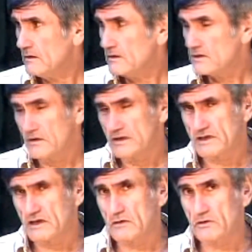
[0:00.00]
So I
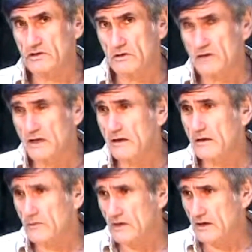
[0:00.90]
said to her, so tell
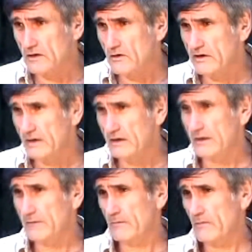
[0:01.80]
him concretely,